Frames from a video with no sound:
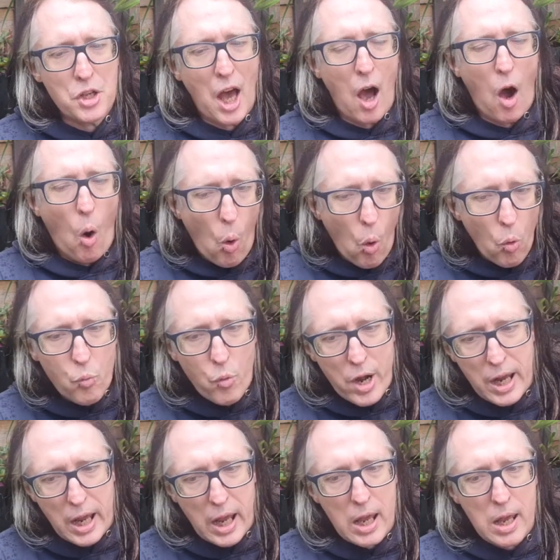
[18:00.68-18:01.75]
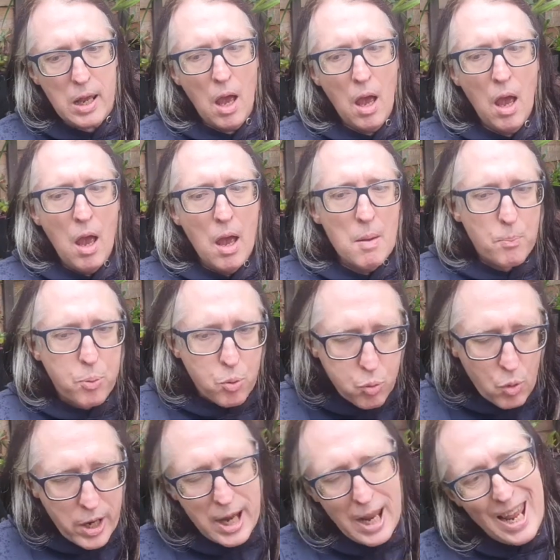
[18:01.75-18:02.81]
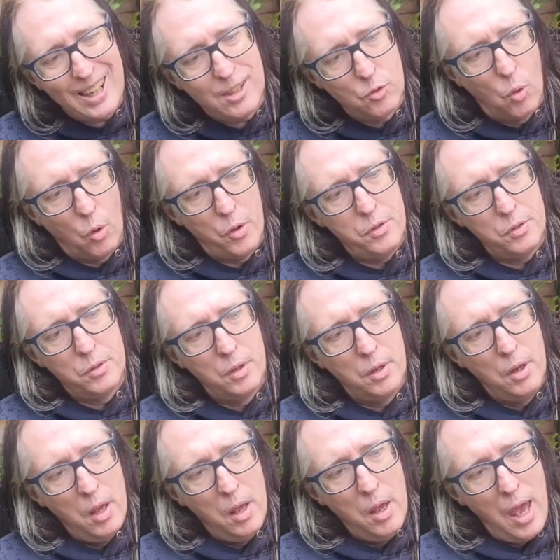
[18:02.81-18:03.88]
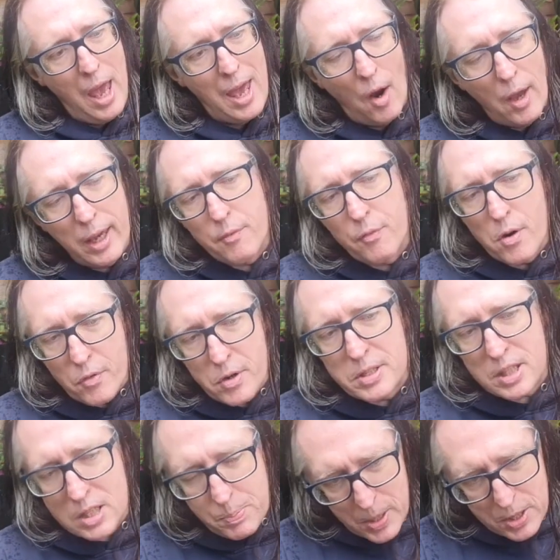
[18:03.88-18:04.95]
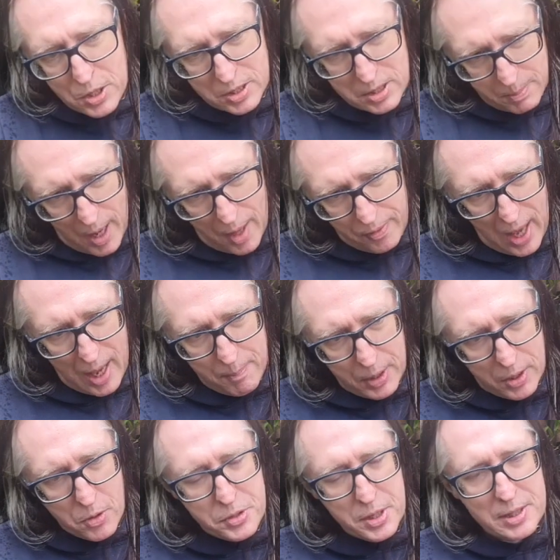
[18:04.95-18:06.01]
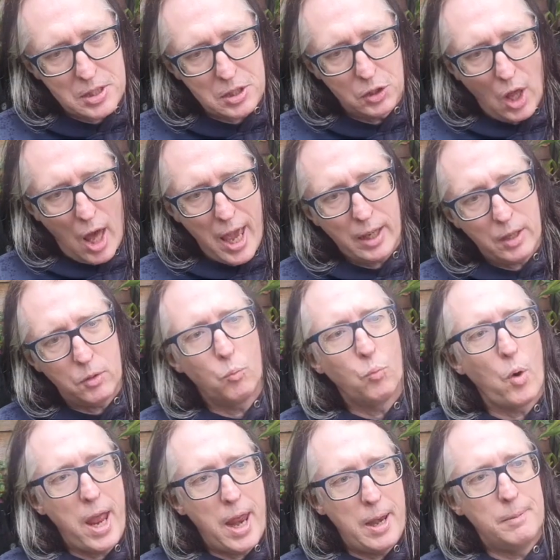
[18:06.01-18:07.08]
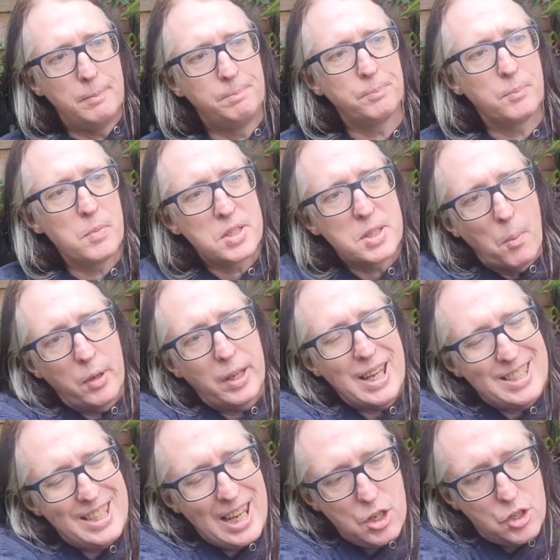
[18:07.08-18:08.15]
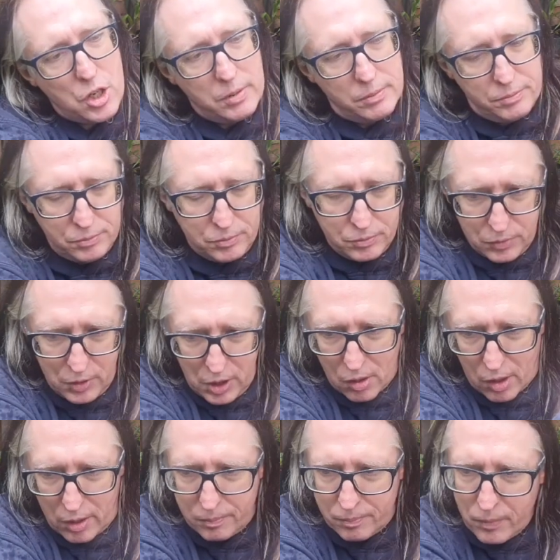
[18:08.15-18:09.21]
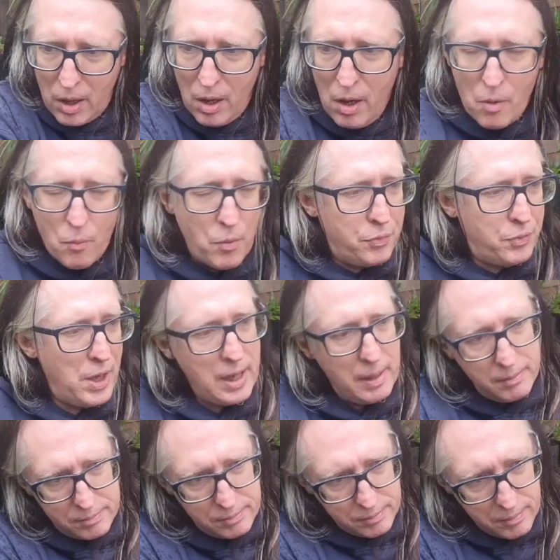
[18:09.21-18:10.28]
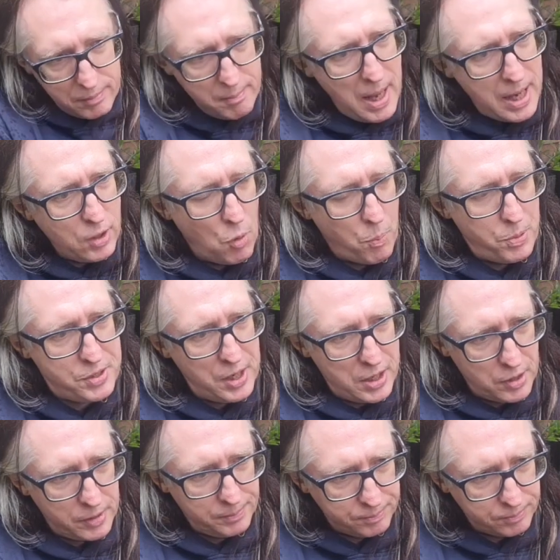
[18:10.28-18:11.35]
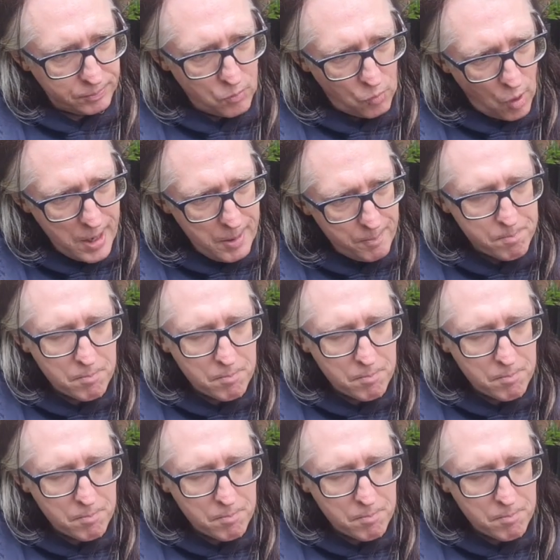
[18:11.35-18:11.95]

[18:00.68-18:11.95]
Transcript: are already pre-ignored. And I get very, very suspicious about that because it's like when someone gets injured, you know, with the medical procedure, right?